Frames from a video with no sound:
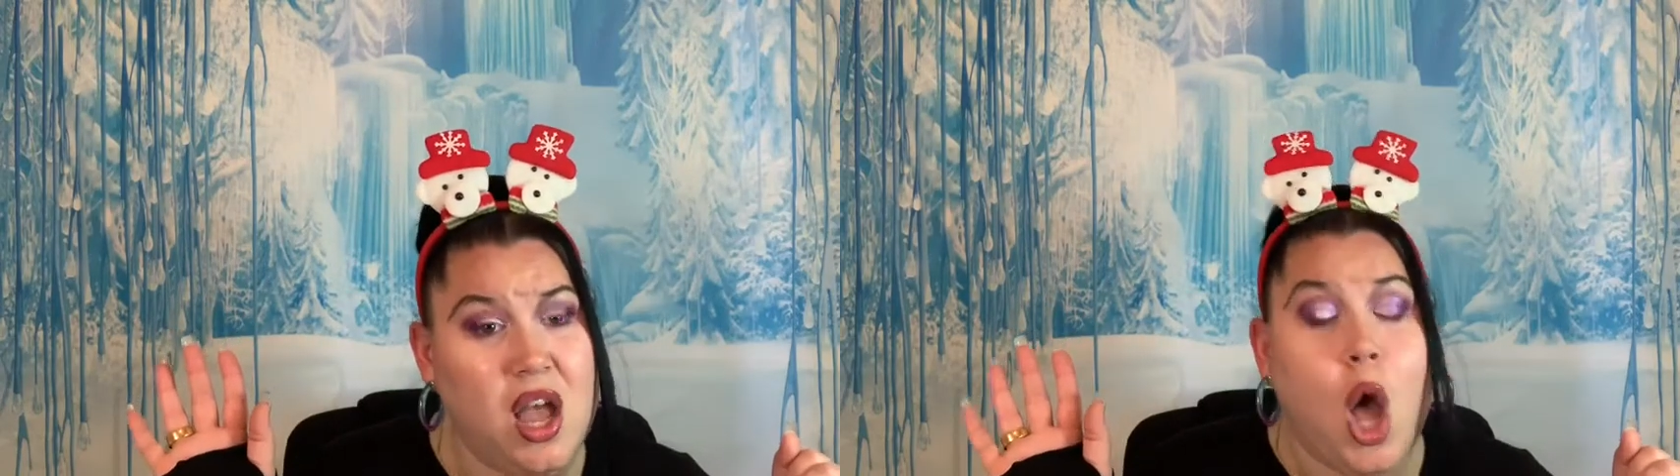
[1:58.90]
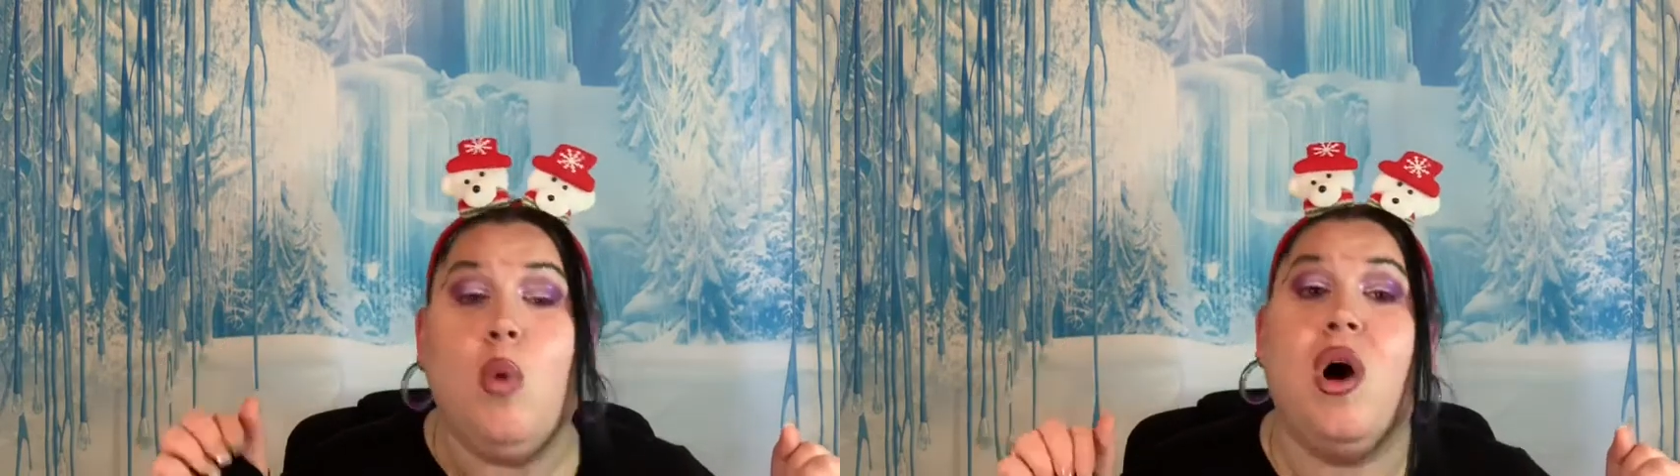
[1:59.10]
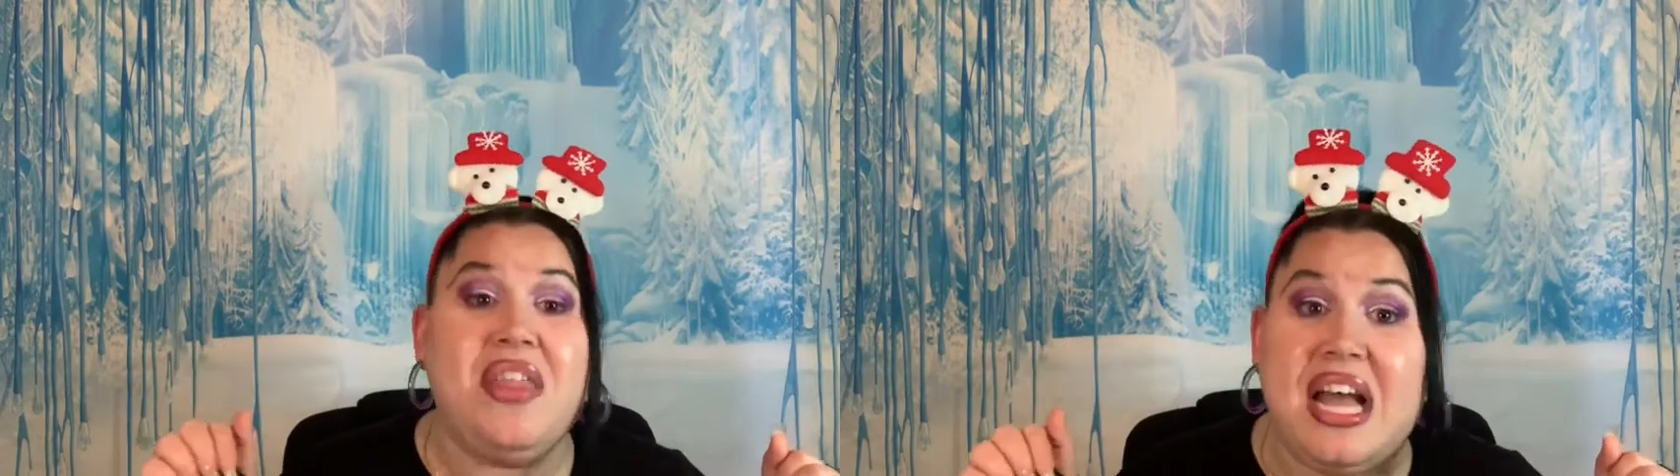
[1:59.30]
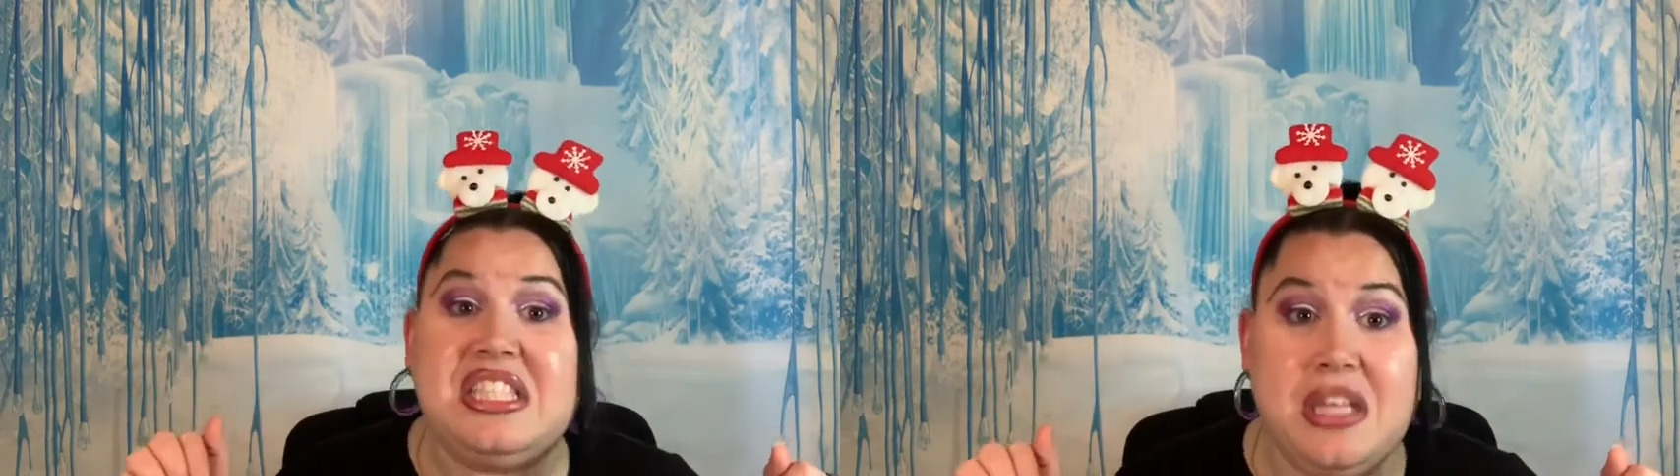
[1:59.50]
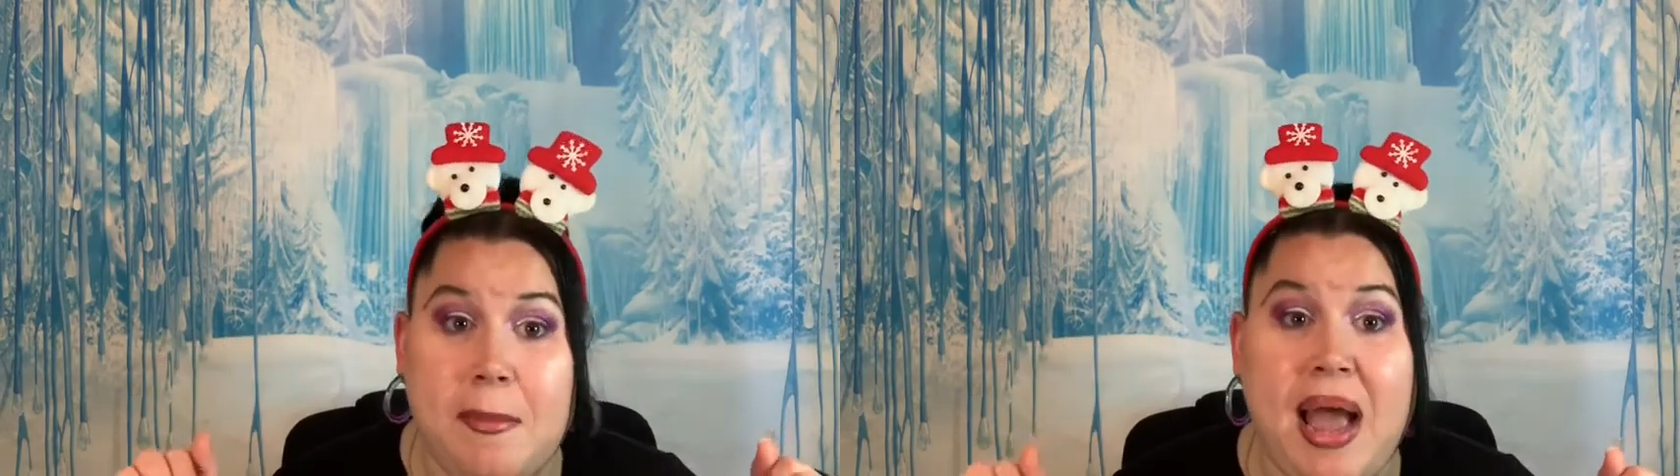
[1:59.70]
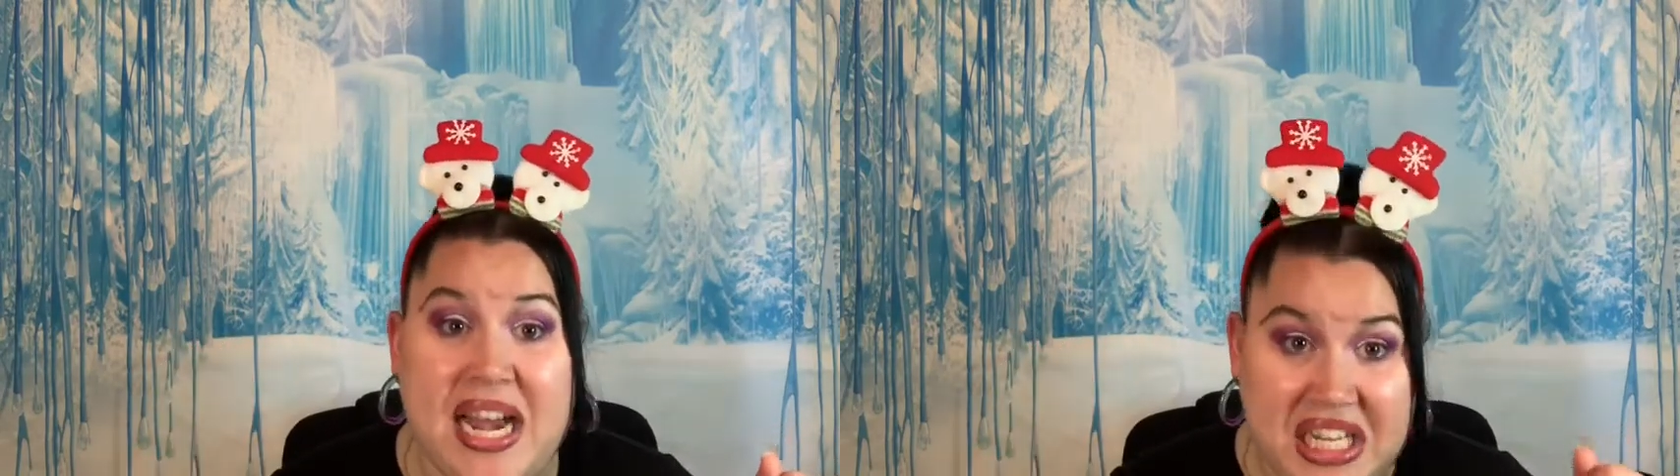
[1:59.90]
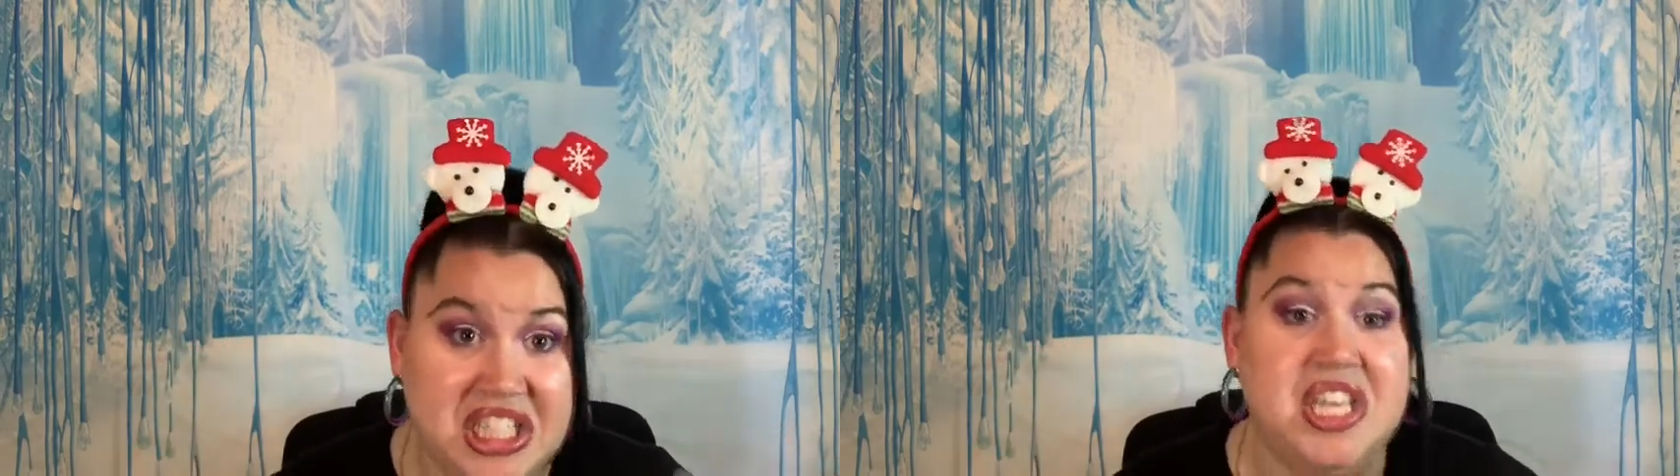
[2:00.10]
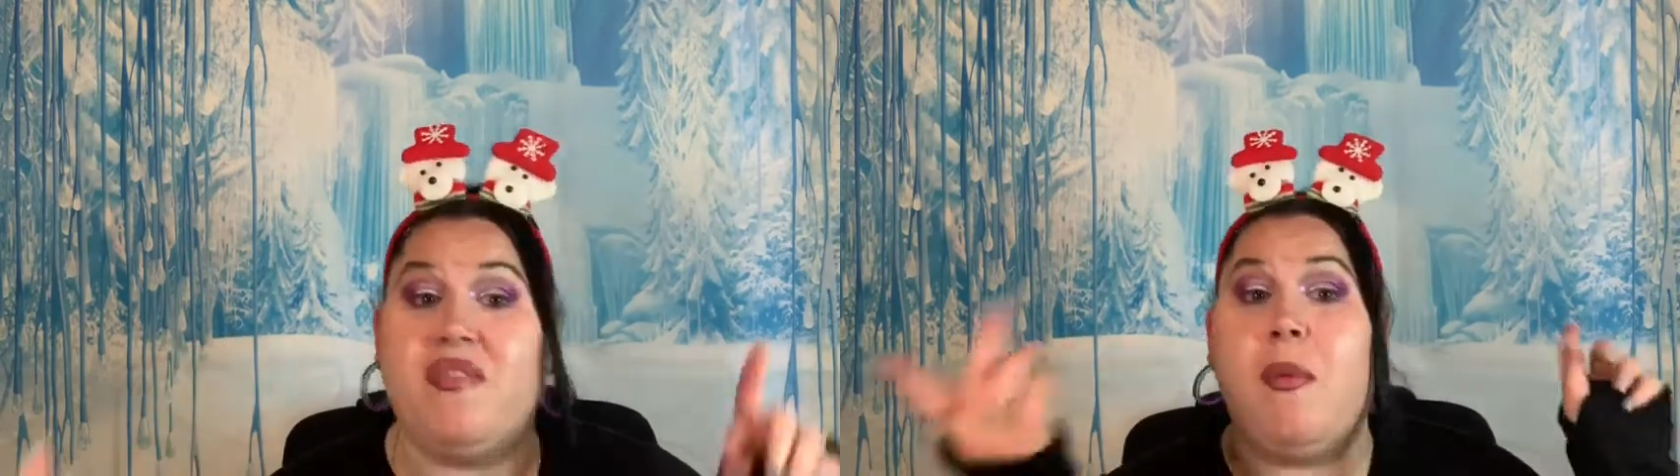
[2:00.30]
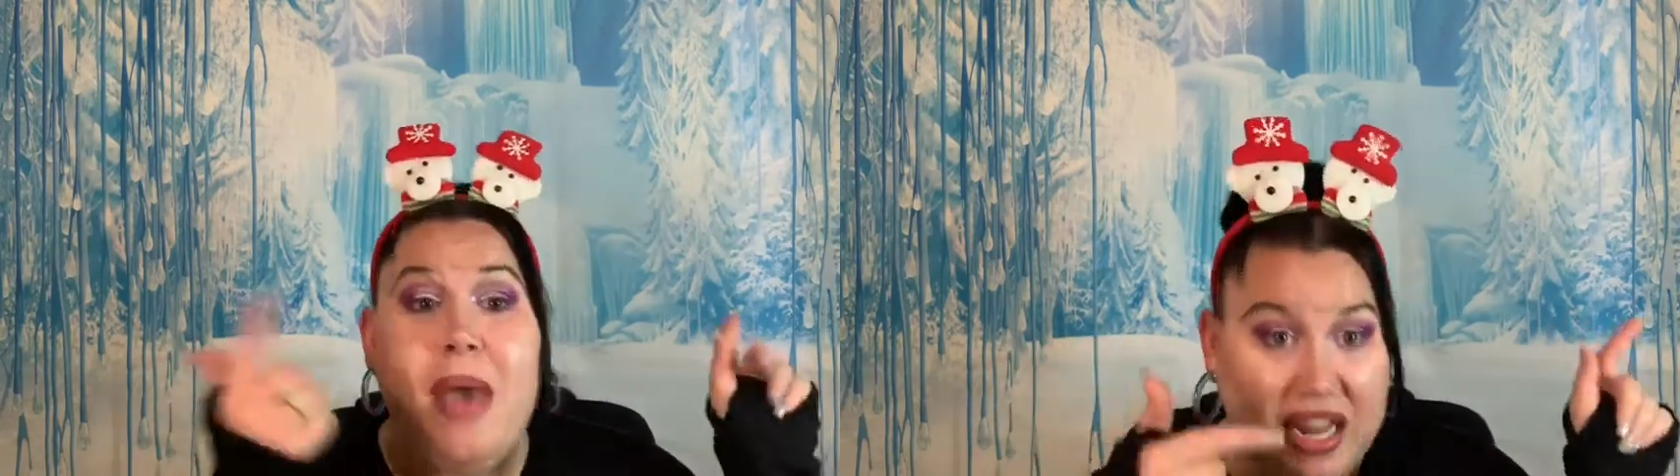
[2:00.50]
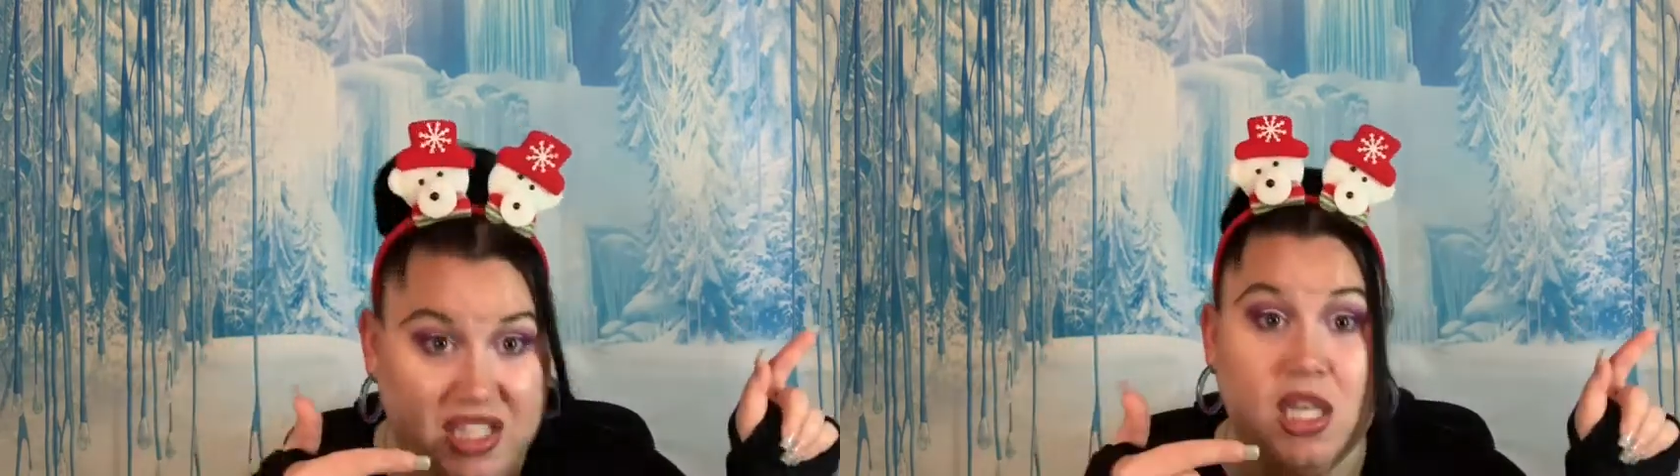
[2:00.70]
Well, that somebody needs to give it
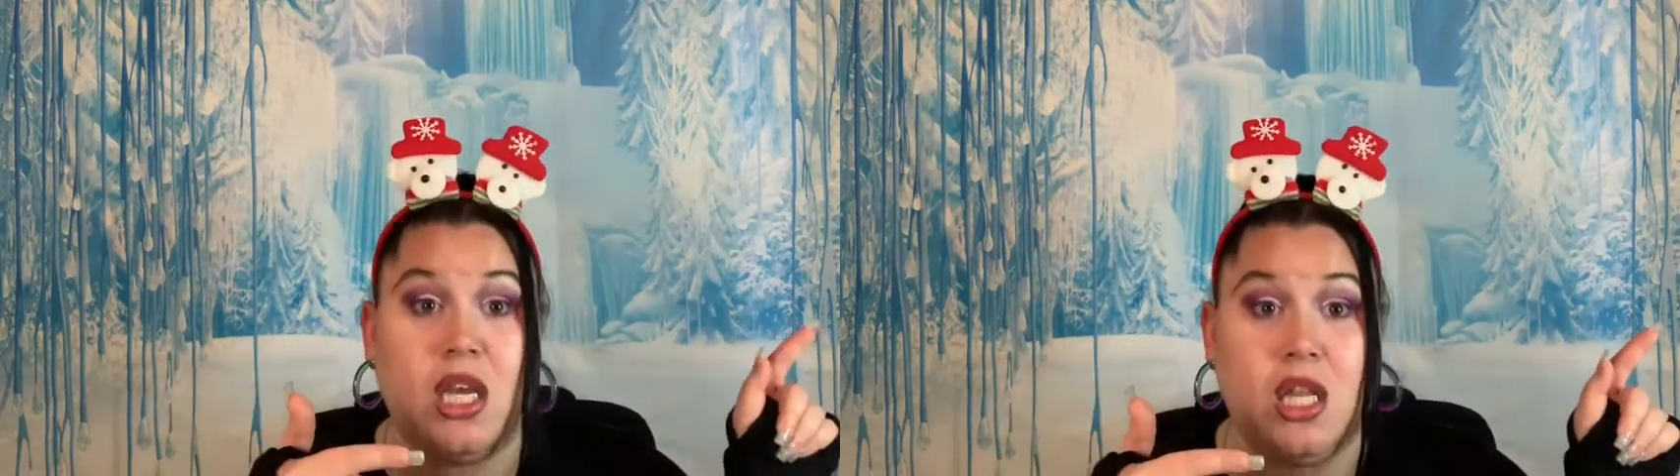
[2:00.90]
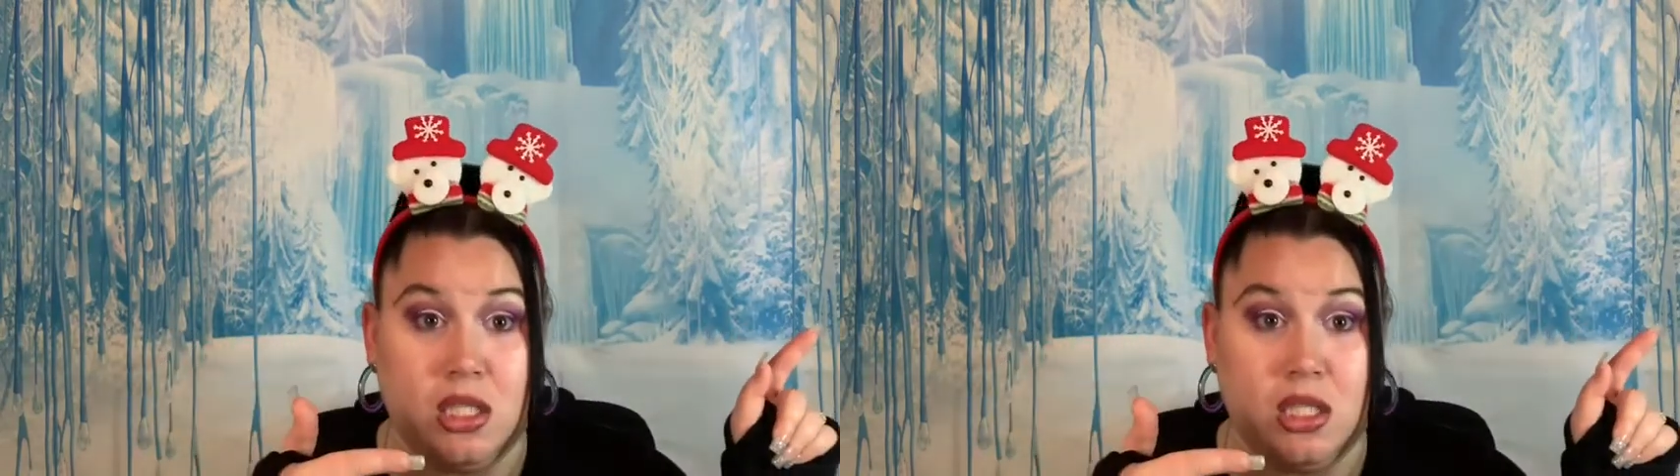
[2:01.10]
back to the other